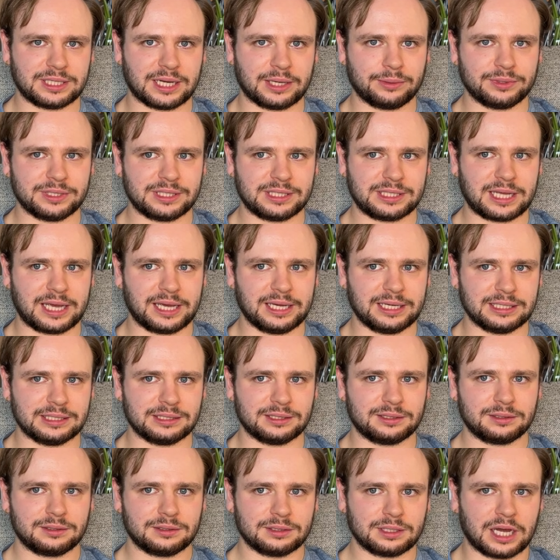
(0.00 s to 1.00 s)
I would say
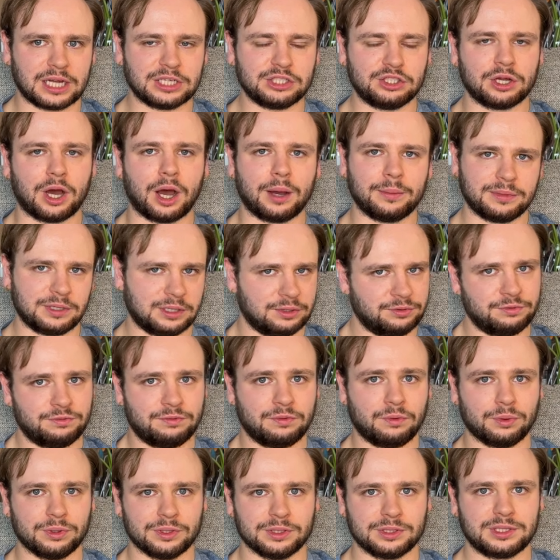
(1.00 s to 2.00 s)
is a dominant
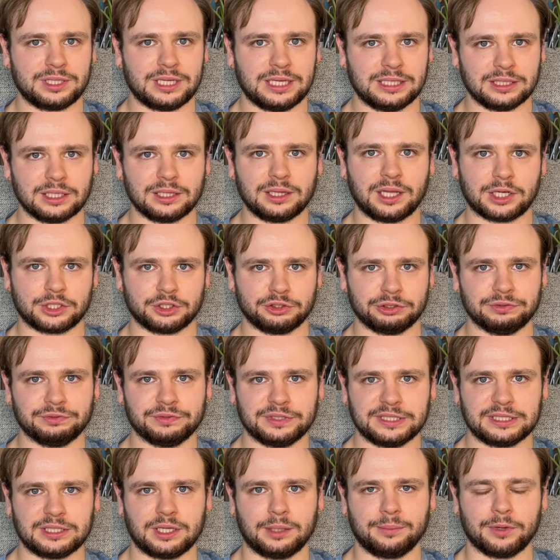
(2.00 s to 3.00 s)
force in the luxury
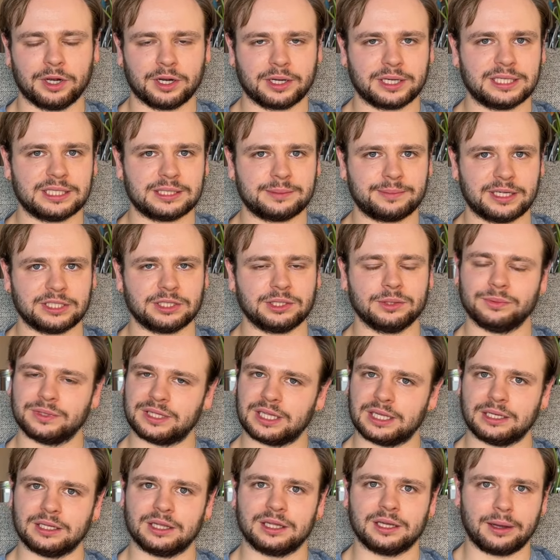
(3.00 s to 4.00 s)
resale market, especially
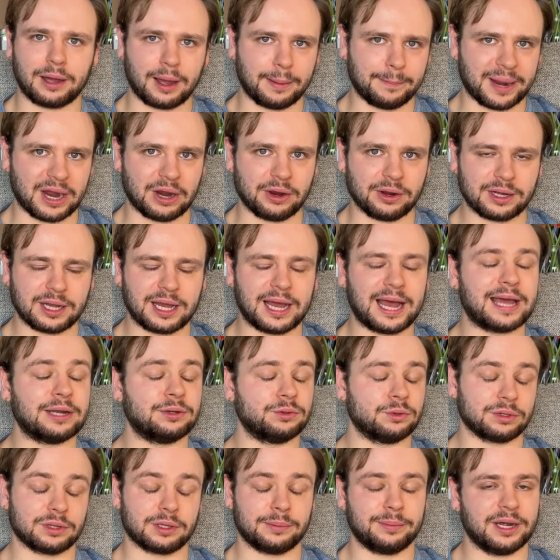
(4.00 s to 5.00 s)
within America and
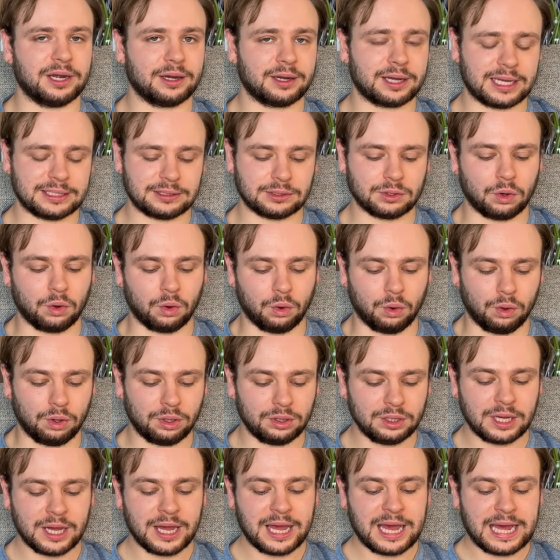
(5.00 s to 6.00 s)
North America as a whole.